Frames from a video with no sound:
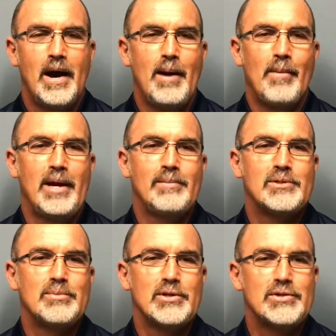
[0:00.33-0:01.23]
Hi, my name
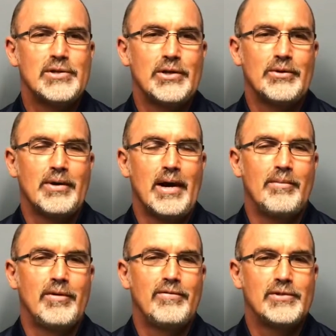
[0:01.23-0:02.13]
is Mitch Ziegler. I'm
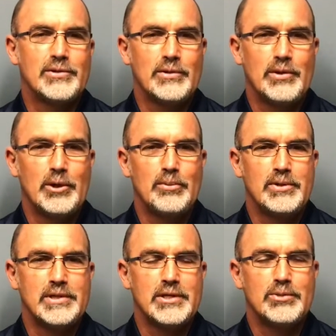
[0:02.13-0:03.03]
a physical
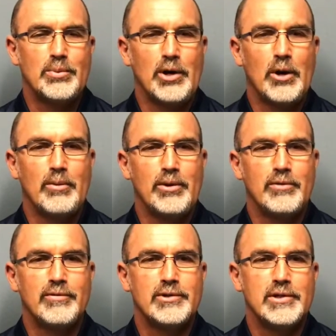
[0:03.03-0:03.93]
therapist at Spring Arbor
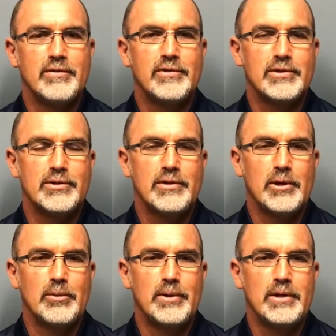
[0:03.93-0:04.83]
University of Physical
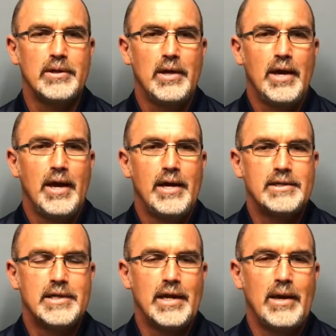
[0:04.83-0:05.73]
Therapy. And
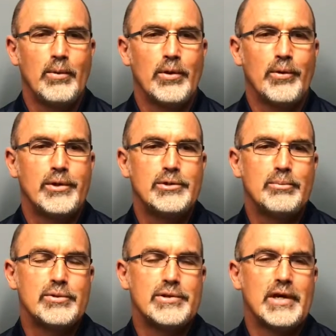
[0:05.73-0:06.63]
today we're going to
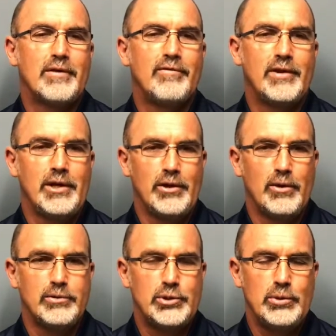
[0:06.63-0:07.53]
present a
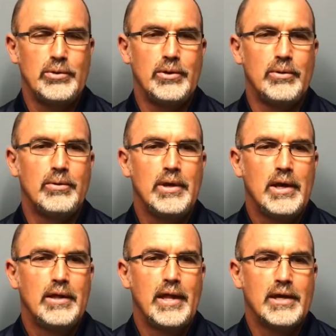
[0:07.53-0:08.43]
video to you
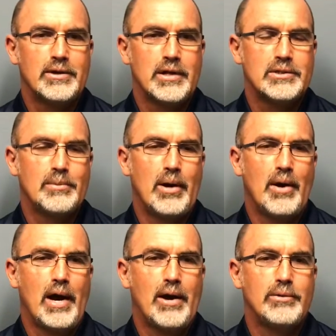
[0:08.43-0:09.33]
that talks about
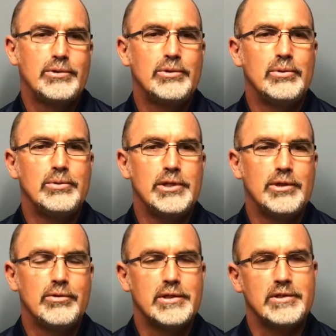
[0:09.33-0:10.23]
how to
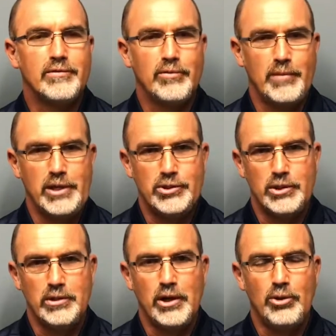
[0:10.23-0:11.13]
decrease
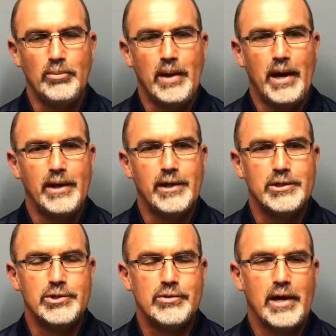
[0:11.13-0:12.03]
inflammation in your body and
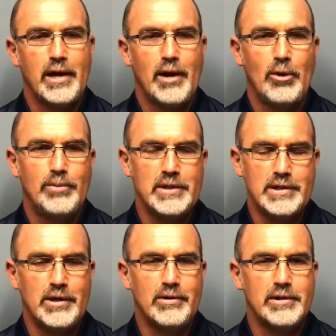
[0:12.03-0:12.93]
to try to help these
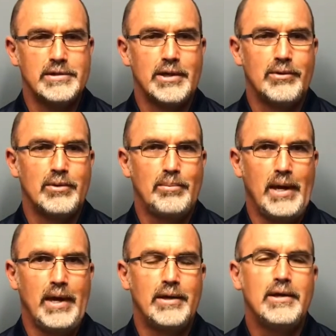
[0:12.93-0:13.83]
areas that are in
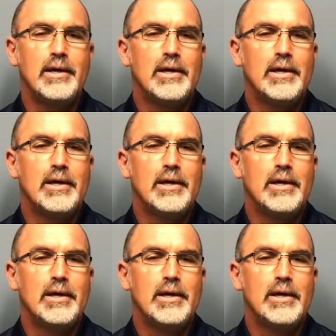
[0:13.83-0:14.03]
pain,